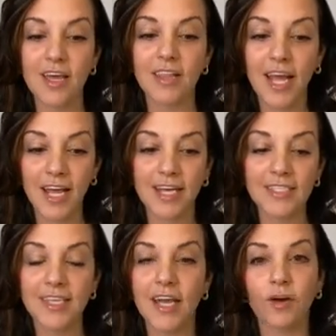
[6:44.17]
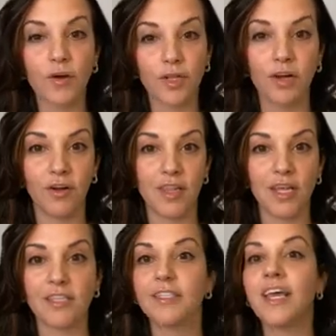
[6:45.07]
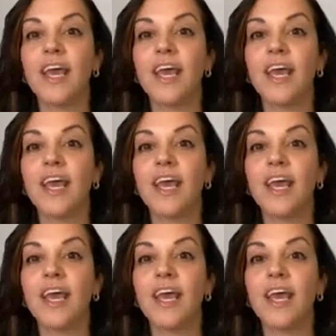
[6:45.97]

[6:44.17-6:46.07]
Like I said earlier in this,